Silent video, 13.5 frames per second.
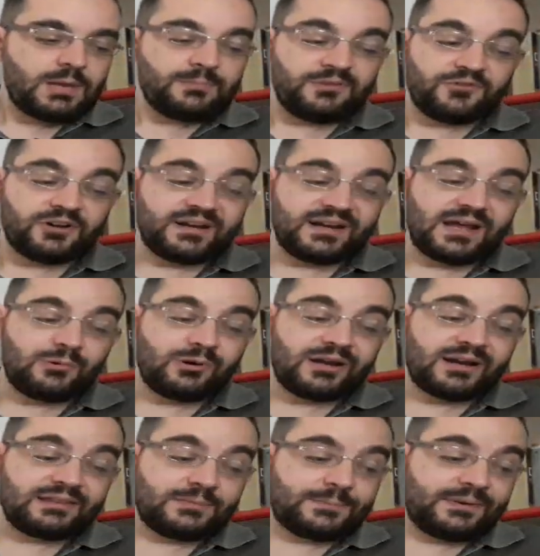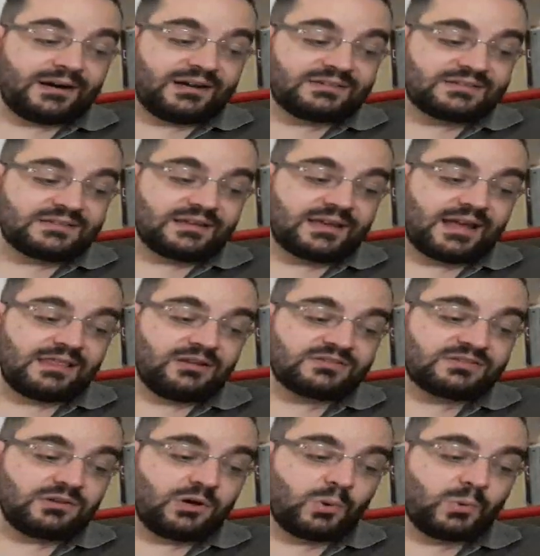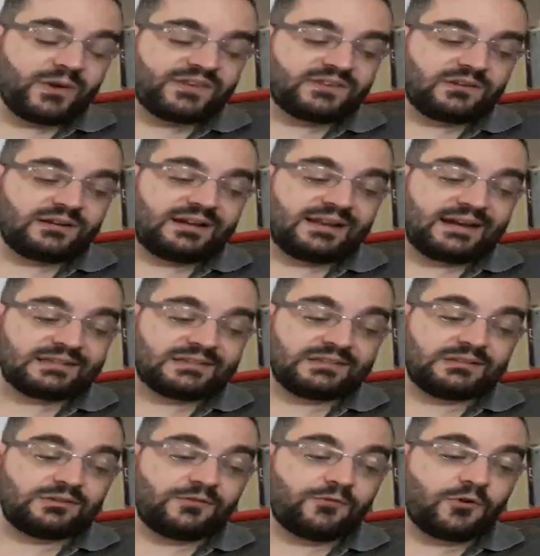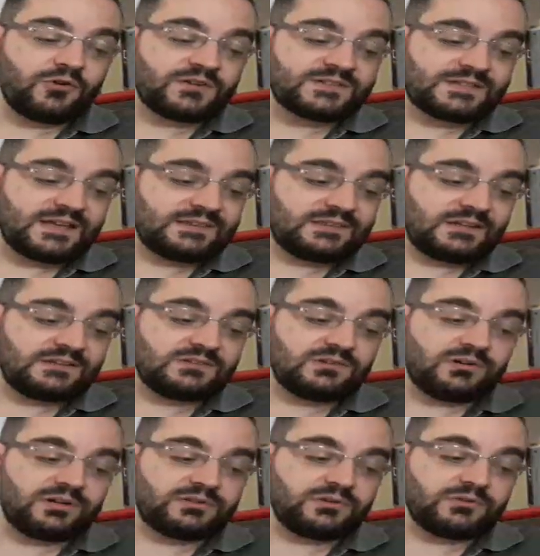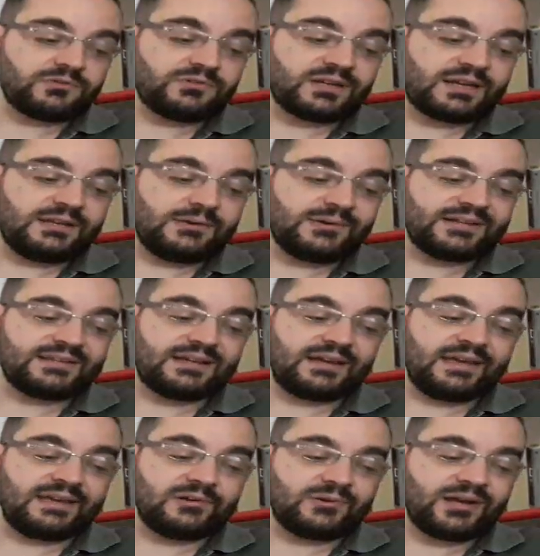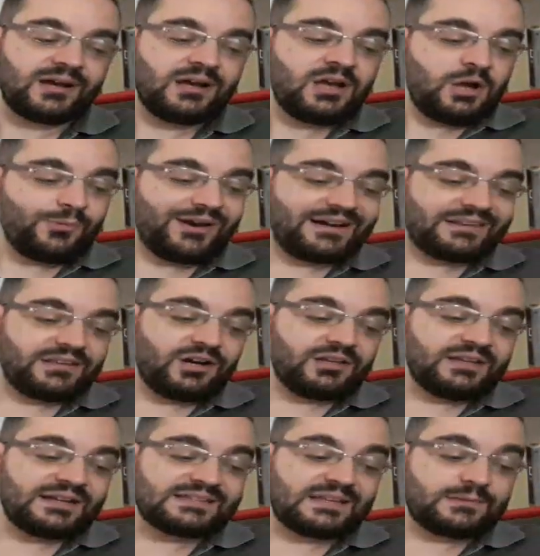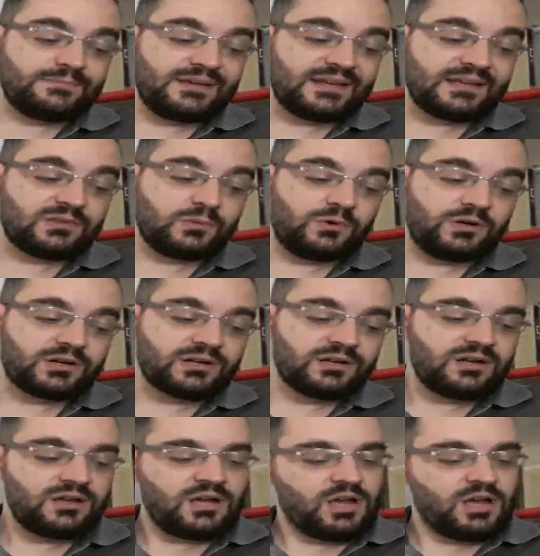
Before an hour had passed, Gellor's low whistle alerted the 4 sentries to return to the cleared area where the others had been at work.